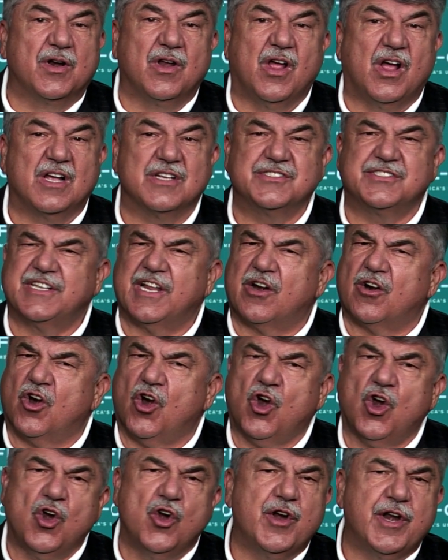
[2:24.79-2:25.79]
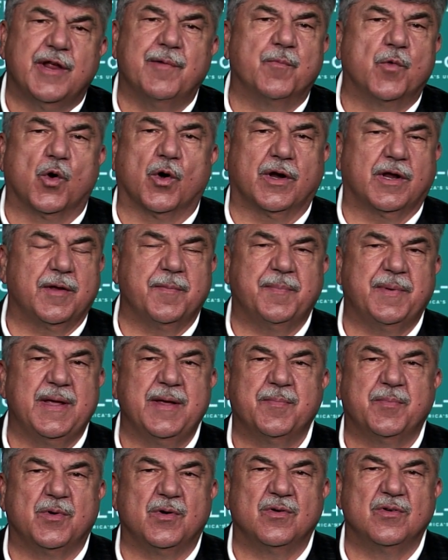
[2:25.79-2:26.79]
laws that are hurting working
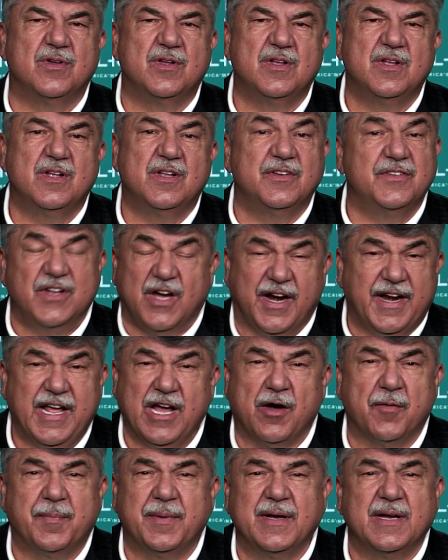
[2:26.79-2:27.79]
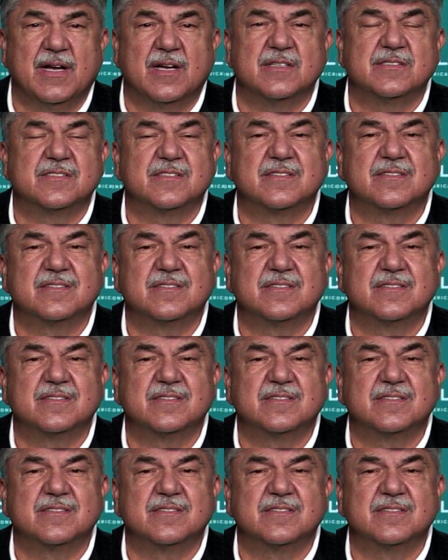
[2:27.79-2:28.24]
people, not helping us.